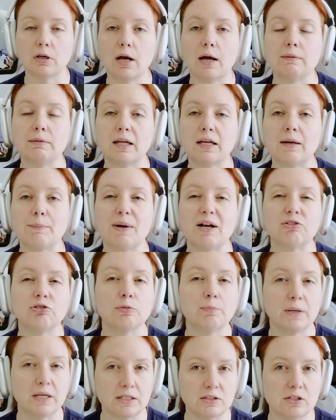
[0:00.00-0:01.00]
Like I'm actually
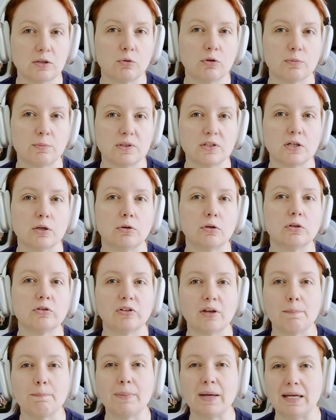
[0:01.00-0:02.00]
painting with materials.
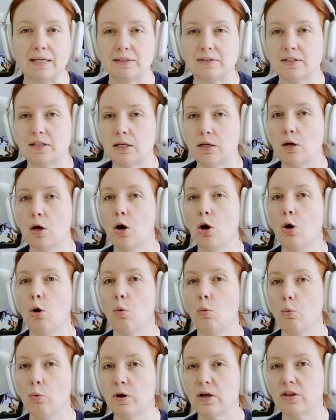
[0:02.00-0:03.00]
I'm painting
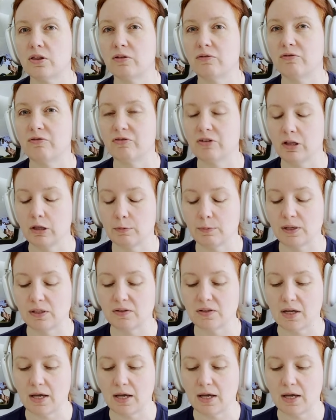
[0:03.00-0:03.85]
with filament.